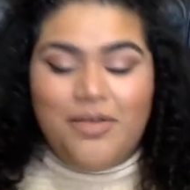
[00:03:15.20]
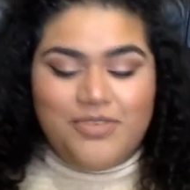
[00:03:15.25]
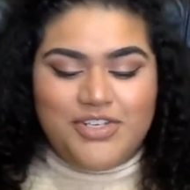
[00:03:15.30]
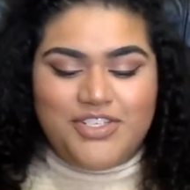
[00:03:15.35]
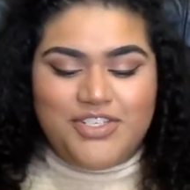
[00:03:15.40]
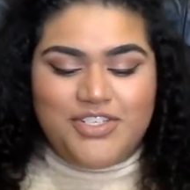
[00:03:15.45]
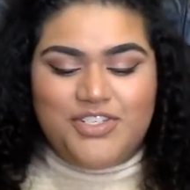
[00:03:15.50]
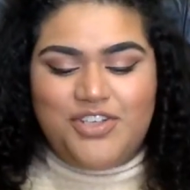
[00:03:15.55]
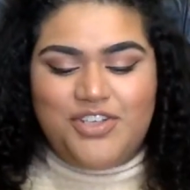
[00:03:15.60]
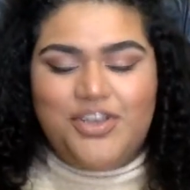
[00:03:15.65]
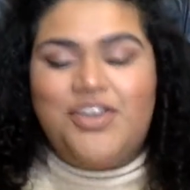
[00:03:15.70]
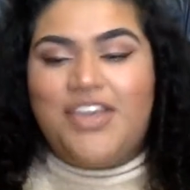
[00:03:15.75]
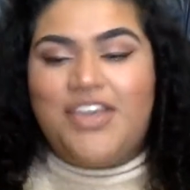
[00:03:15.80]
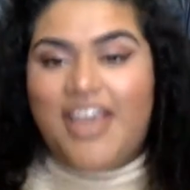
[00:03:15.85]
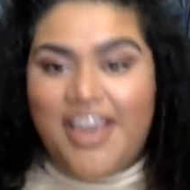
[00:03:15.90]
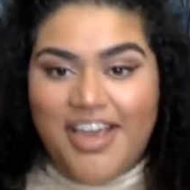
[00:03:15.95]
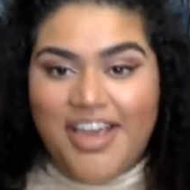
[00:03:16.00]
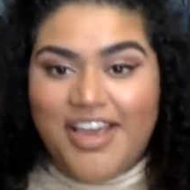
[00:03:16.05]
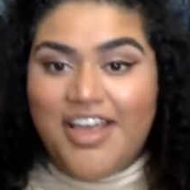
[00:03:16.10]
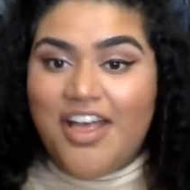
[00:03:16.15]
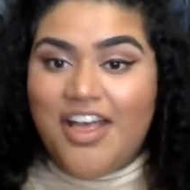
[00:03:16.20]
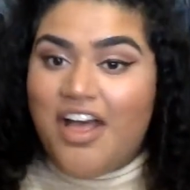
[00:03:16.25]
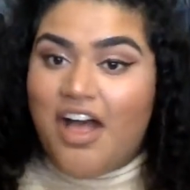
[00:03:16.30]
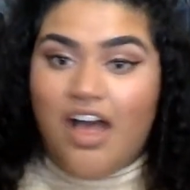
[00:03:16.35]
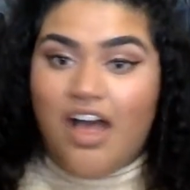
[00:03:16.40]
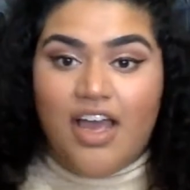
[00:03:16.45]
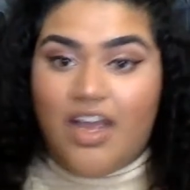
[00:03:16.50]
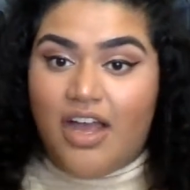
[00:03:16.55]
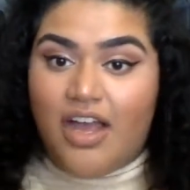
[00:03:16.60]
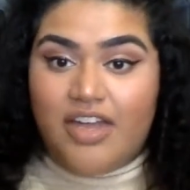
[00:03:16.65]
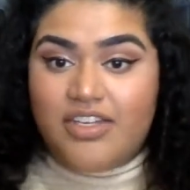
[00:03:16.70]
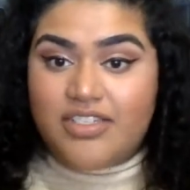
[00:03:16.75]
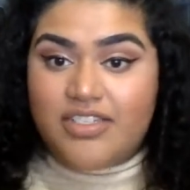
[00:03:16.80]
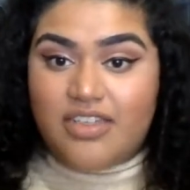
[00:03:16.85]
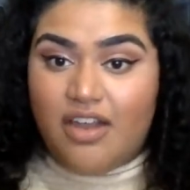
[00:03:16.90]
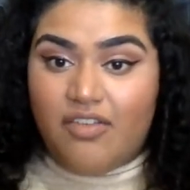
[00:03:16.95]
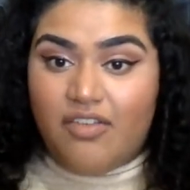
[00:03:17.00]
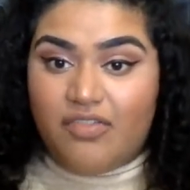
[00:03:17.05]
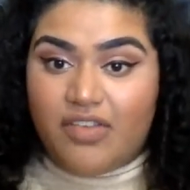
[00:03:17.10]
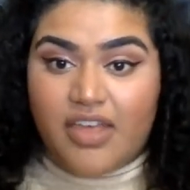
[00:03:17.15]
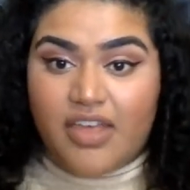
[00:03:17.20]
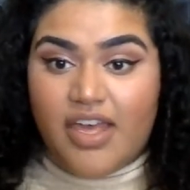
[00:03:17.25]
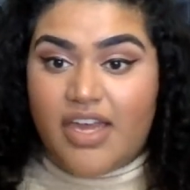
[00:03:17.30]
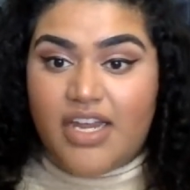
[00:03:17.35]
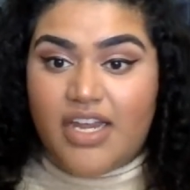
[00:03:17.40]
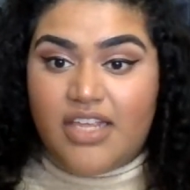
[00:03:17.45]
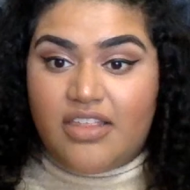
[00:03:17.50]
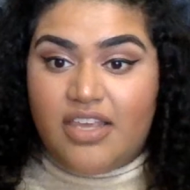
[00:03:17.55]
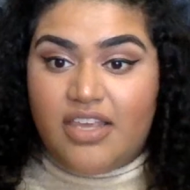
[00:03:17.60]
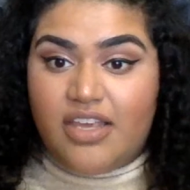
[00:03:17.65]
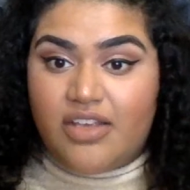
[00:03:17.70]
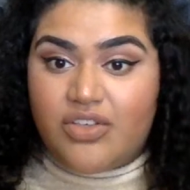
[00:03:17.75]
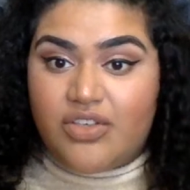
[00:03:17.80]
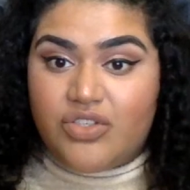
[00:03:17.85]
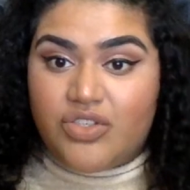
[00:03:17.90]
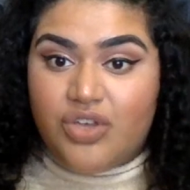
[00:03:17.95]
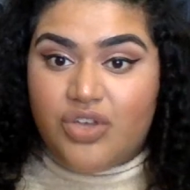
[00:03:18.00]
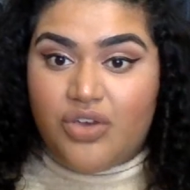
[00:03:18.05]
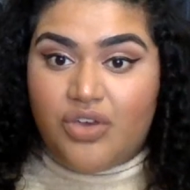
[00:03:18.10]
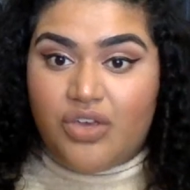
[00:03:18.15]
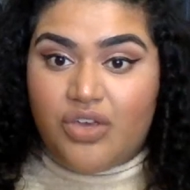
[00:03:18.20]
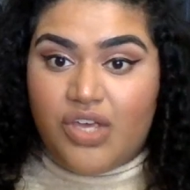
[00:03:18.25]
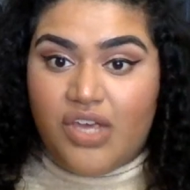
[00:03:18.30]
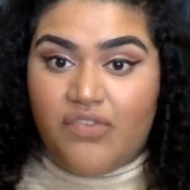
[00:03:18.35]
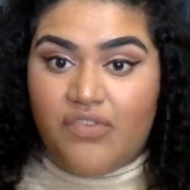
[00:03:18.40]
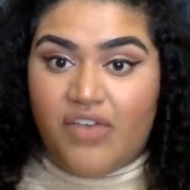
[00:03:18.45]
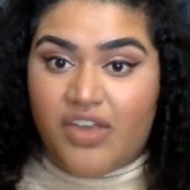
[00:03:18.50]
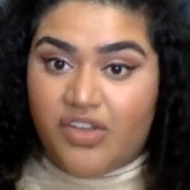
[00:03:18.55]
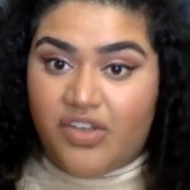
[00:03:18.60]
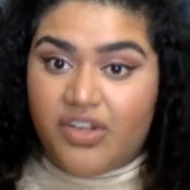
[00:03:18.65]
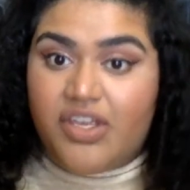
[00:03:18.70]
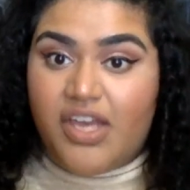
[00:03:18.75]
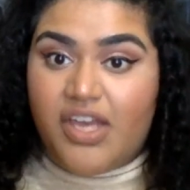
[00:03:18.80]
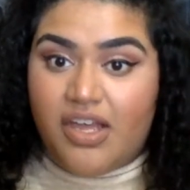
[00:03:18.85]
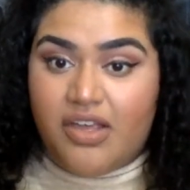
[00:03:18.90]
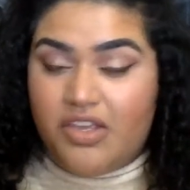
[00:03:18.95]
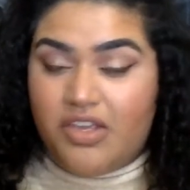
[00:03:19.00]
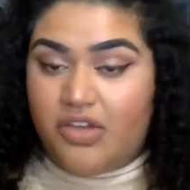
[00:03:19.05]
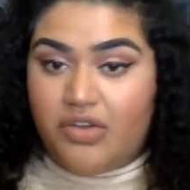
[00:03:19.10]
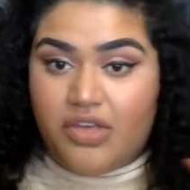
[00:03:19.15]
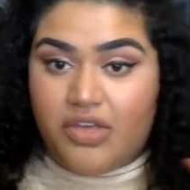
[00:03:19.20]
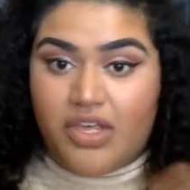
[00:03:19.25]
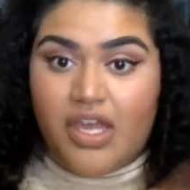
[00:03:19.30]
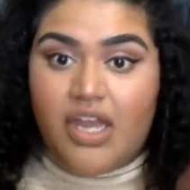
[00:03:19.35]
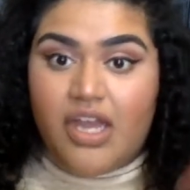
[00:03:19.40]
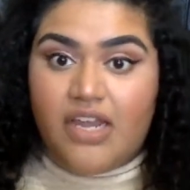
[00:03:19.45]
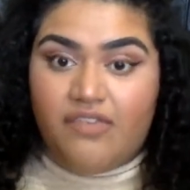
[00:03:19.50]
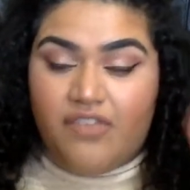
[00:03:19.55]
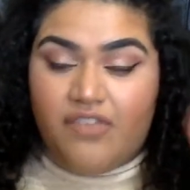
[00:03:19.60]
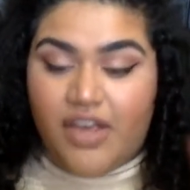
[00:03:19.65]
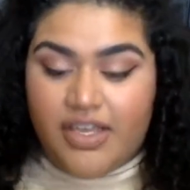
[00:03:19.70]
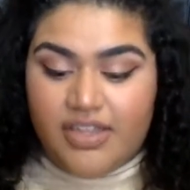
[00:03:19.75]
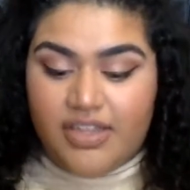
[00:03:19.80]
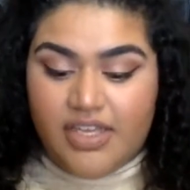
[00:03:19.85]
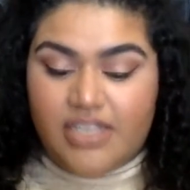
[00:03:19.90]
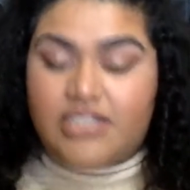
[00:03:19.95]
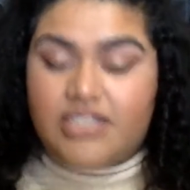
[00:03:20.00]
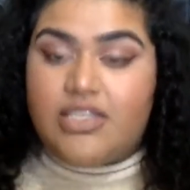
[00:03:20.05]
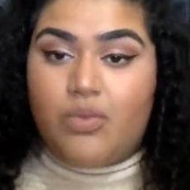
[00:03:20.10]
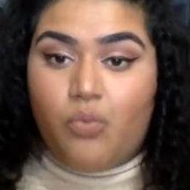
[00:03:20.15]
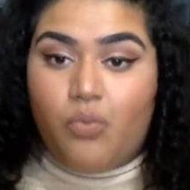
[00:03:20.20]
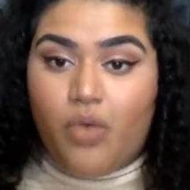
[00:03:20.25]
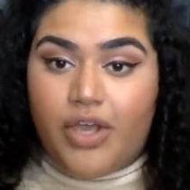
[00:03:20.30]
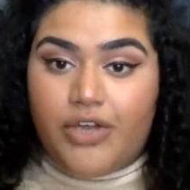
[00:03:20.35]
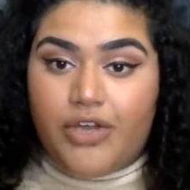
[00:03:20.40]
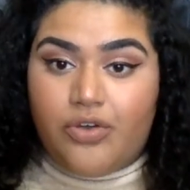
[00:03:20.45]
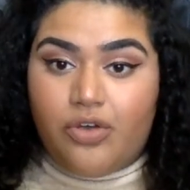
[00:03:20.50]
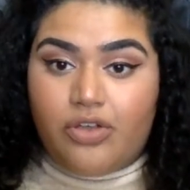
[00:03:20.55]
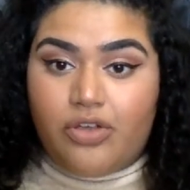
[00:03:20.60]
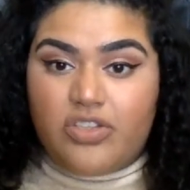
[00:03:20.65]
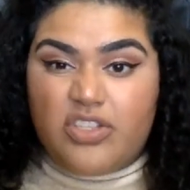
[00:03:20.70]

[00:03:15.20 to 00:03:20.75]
I'm just joking. I, I just love girly things, so if I could, you know, girlyfy this, then why not?